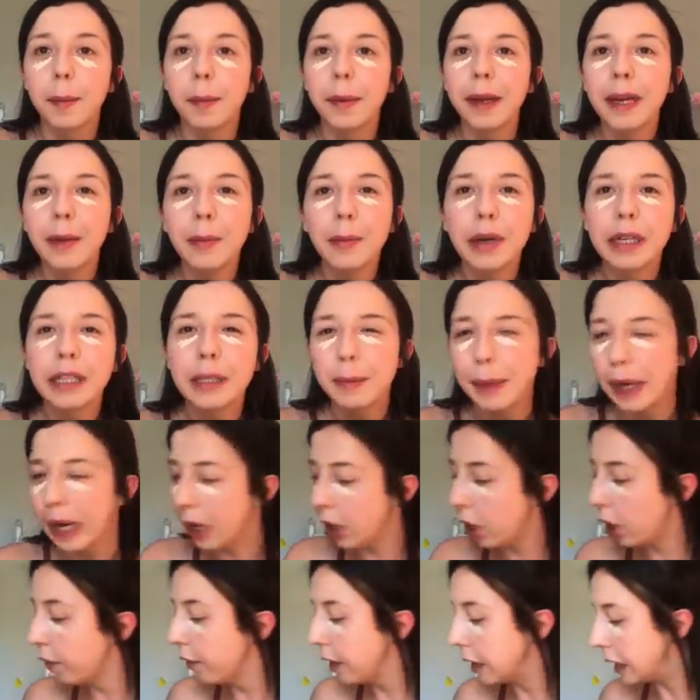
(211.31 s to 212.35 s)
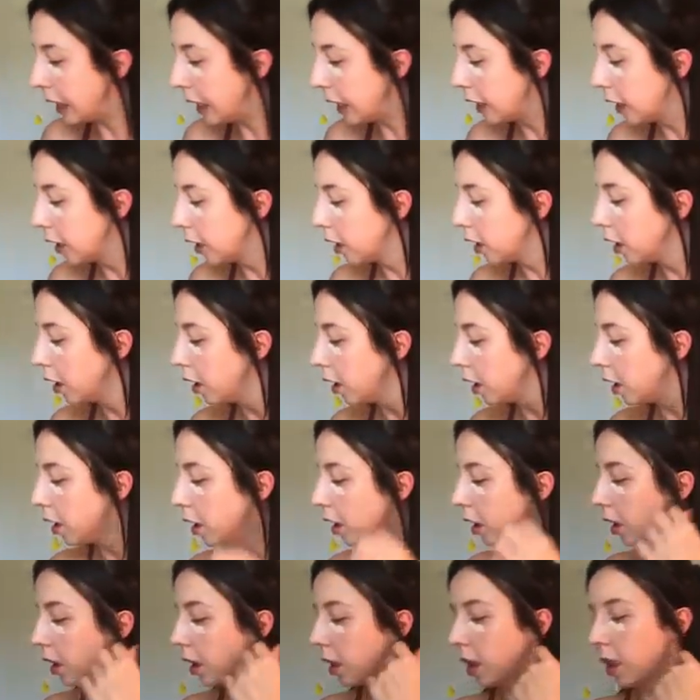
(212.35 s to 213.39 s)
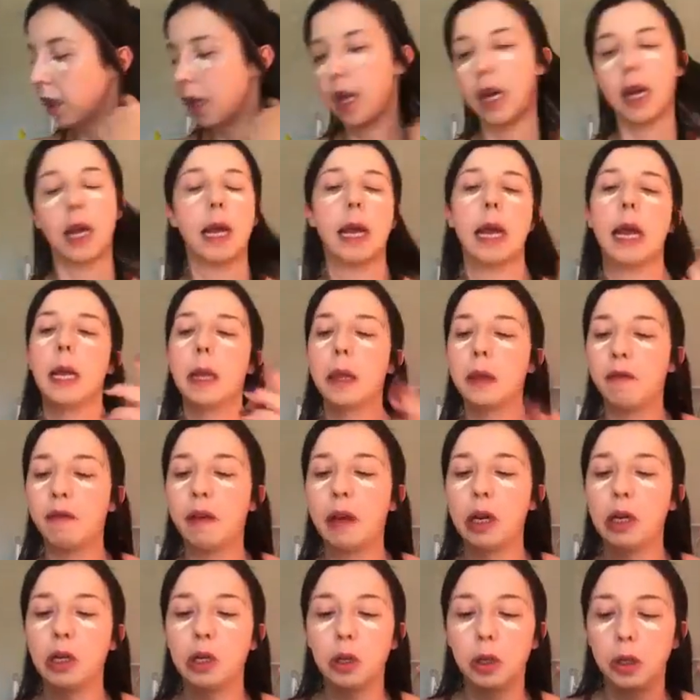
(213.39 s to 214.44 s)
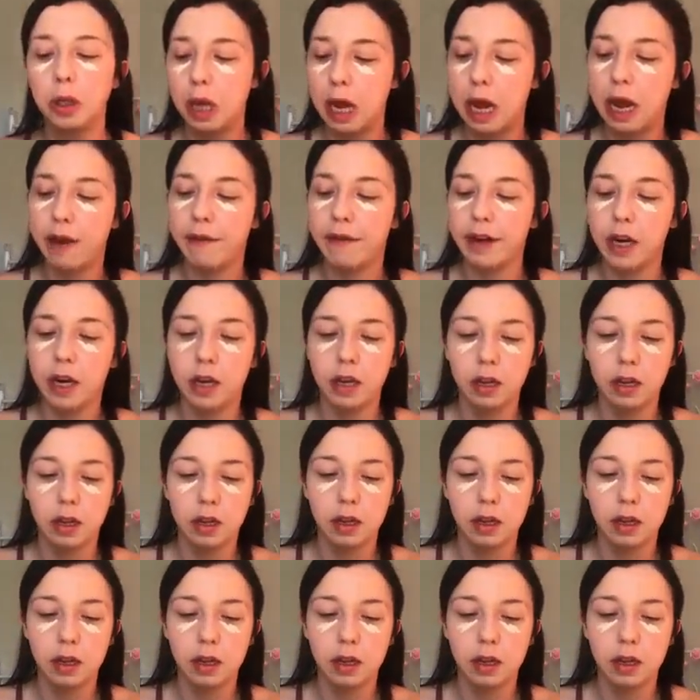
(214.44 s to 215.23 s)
being pretty pale already in the facial area.